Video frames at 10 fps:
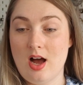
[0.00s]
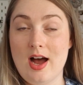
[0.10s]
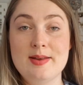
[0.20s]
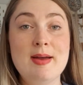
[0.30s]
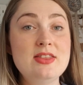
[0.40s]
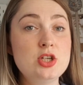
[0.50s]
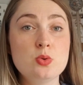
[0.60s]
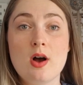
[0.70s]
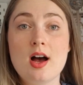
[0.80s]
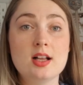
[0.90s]
I made the
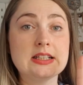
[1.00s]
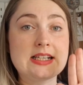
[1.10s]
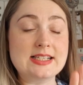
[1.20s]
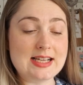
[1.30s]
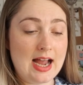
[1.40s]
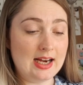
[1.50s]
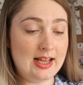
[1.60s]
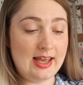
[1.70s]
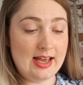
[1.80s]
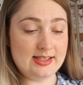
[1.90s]
twirl
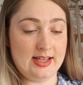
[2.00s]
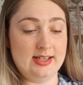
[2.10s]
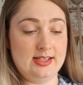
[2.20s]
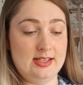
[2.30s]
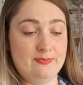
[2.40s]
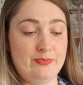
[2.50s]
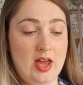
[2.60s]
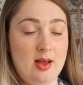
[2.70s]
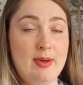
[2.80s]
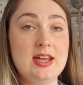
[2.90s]
exactly as this,
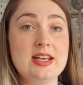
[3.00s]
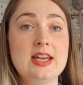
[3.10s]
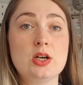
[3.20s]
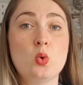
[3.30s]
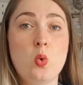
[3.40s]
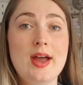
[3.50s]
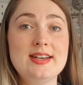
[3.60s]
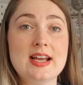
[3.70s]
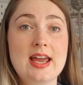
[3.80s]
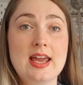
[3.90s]
and I made it in
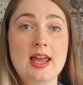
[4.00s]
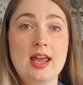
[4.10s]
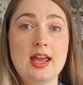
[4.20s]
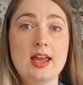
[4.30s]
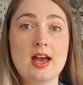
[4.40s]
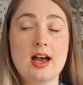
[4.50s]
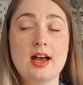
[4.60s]
quite a